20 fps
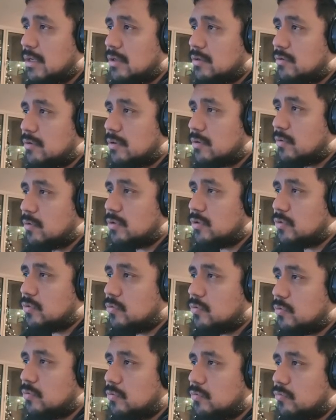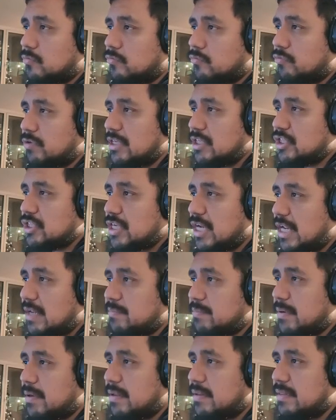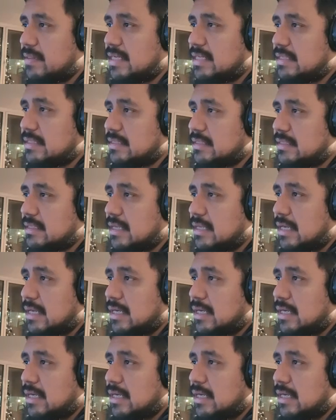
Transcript: You're going to reshape this